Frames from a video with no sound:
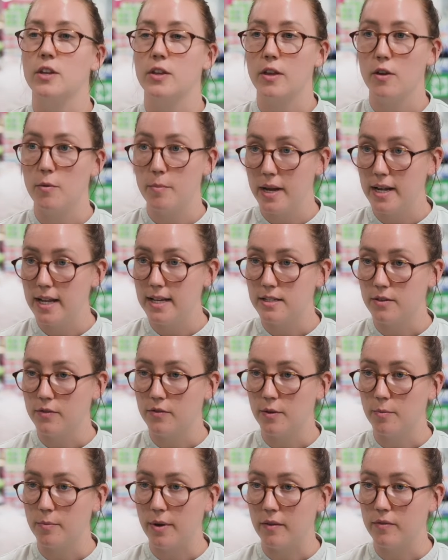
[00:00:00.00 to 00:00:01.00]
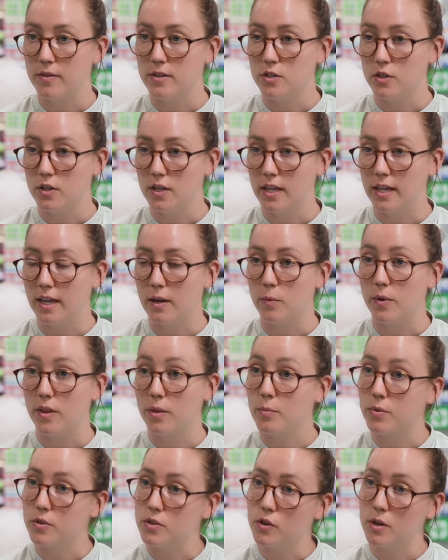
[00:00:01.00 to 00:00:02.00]
So there are many different puffers you can get
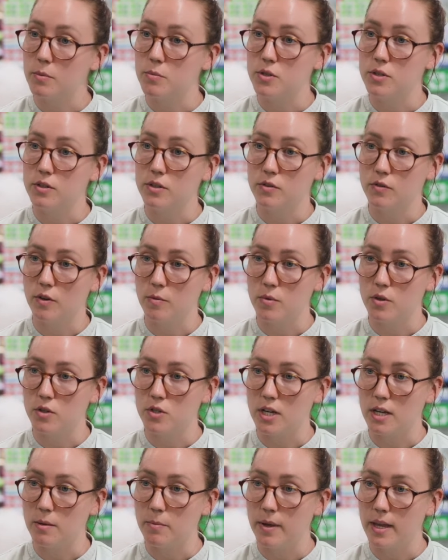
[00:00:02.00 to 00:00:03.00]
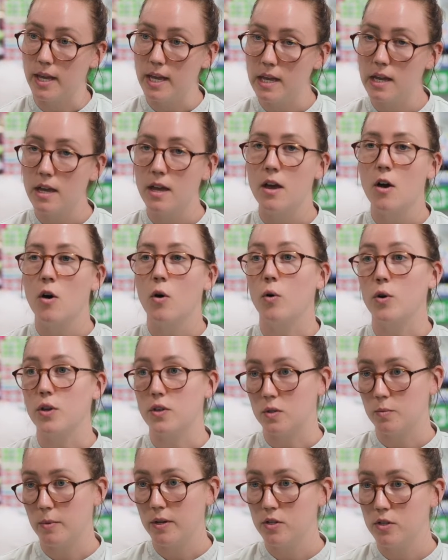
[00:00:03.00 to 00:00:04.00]
with prescriptions from your GP or
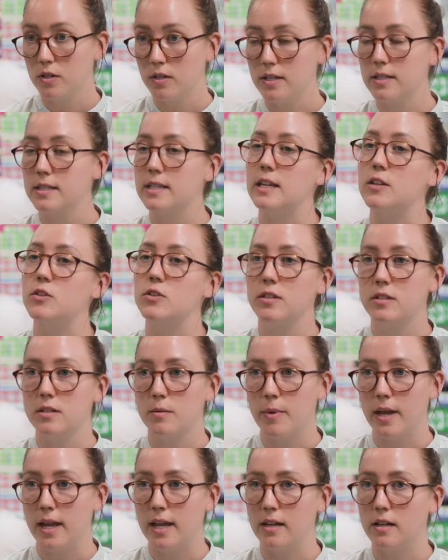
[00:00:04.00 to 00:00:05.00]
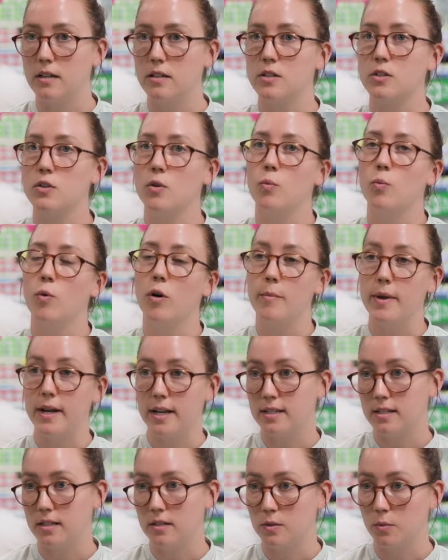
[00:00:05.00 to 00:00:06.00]
your specialist. It just depends what
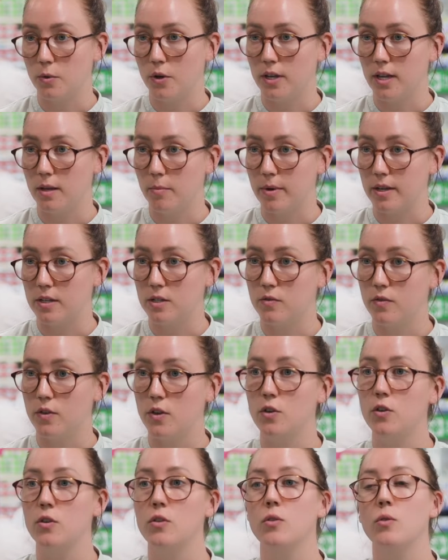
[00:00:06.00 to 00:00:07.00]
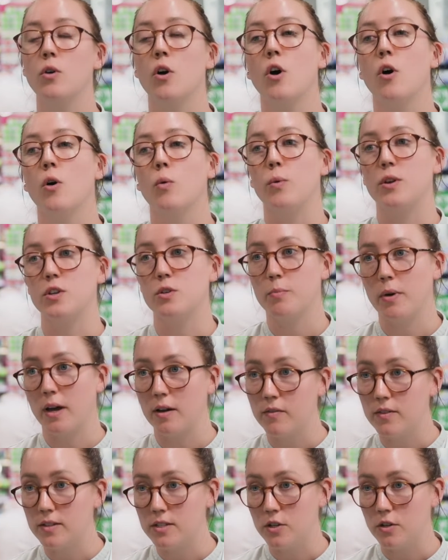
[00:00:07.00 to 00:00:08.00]
medicine's working best for you, which
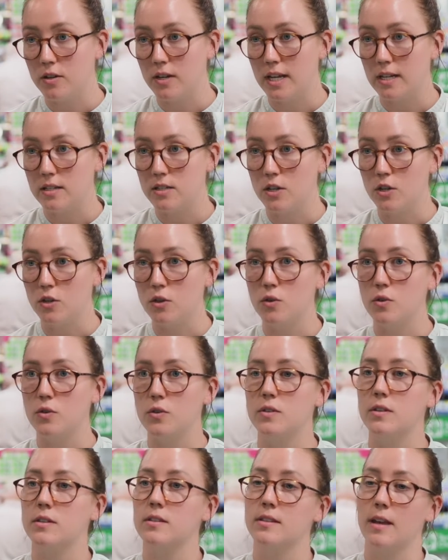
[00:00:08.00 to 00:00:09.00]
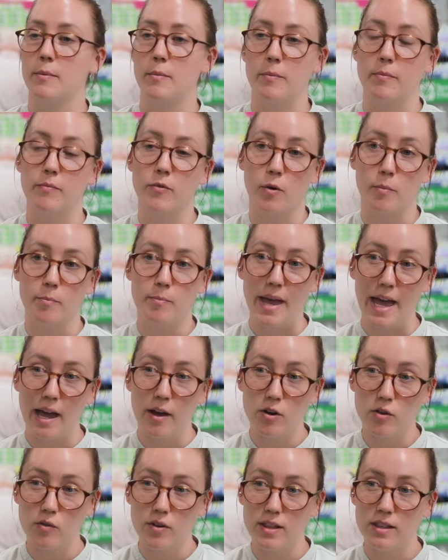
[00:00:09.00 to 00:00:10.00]
puffers you need to use. Some have got
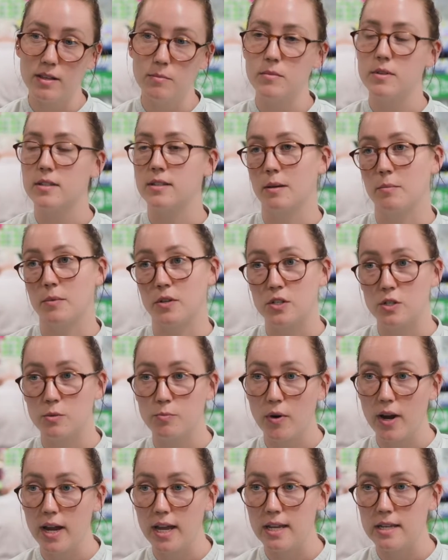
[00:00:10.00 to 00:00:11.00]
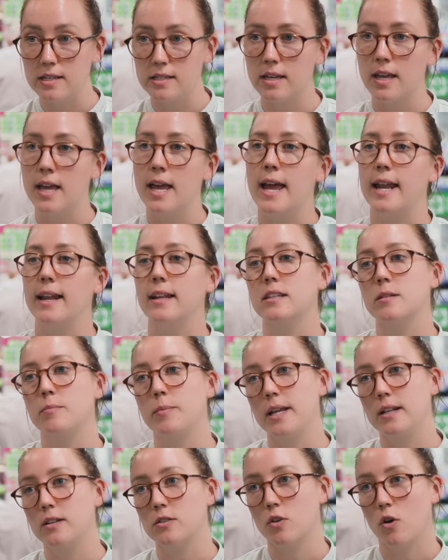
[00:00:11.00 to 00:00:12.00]
powder in them, some are sprays, and it
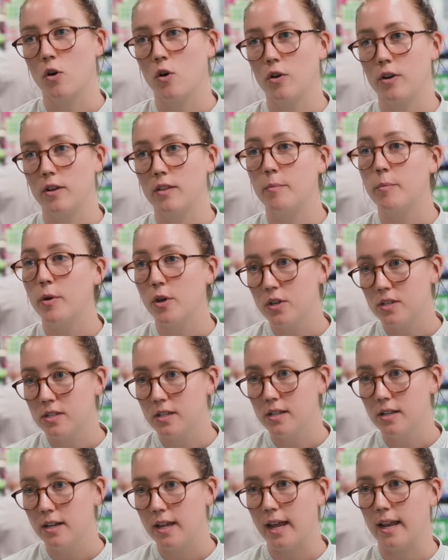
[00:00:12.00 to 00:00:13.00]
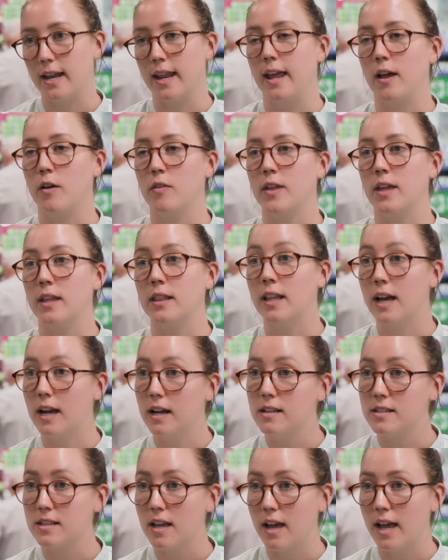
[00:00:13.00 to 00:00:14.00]
depends on the person and how their
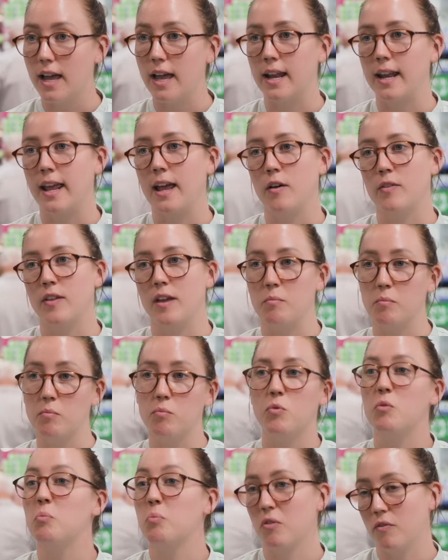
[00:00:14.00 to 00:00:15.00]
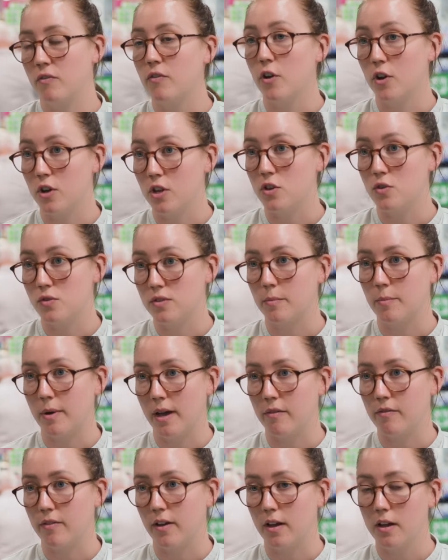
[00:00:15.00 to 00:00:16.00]
lungs are and how they would prefer to use a
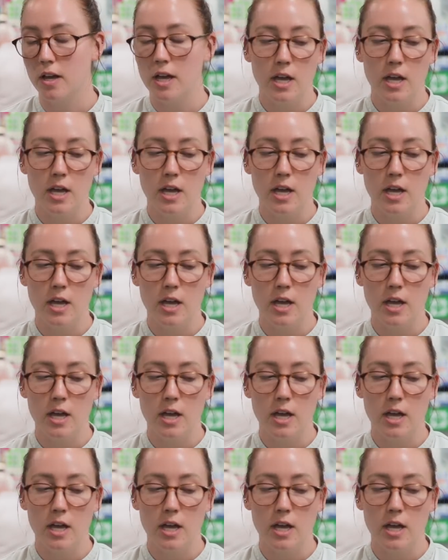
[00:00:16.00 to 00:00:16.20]
puffer.